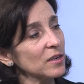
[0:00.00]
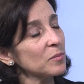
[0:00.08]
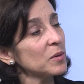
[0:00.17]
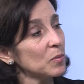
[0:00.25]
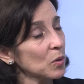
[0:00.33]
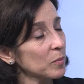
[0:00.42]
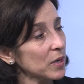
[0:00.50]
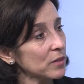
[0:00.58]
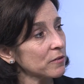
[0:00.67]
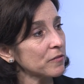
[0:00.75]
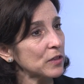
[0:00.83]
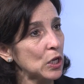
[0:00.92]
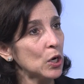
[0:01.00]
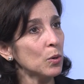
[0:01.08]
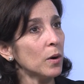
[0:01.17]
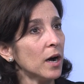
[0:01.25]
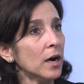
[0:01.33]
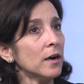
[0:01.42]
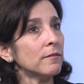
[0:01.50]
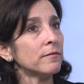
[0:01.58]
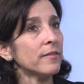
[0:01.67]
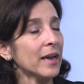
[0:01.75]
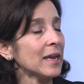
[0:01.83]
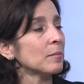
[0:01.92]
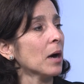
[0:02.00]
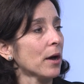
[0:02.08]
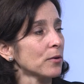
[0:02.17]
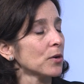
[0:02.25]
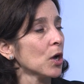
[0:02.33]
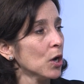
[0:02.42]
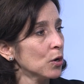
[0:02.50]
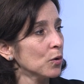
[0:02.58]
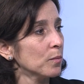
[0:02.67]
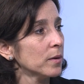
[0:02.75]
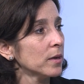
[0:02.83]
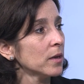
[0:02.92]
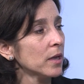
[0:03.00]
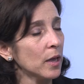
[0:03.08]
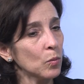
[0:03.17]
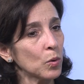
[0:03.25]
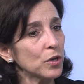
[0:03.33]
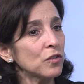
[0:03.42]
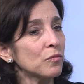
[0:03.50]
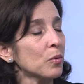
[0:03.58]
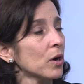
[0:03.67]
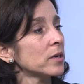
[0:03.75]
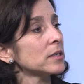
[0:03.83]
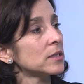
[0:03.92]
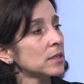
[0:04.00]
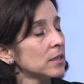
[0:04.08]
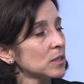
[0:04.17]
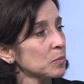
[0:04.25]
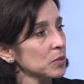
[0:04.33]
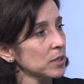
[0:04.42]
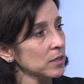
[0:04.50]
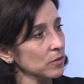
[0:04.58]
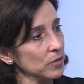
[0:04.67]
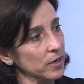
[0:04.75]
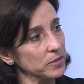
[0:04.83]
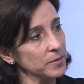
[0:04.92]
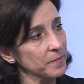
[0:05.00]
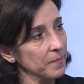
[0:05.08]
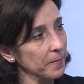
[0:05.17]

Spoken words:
little bit more about the flow of a modern home and what you've brought to this particular house.